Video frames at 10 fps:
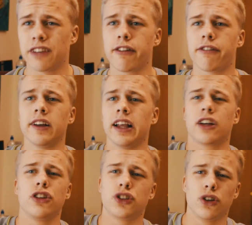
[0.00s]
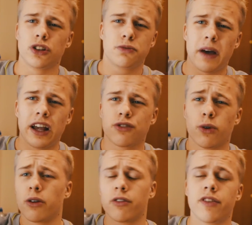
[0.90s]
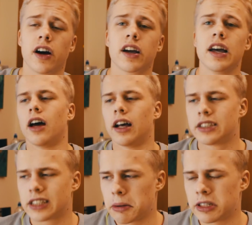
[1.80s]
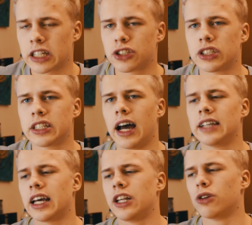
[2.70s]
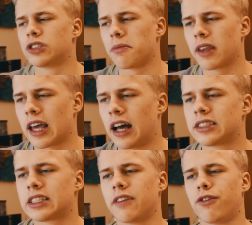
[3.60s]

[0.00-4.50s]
If you feel like your shoulders pain, whatever the fuck, skip this exercise and do something else.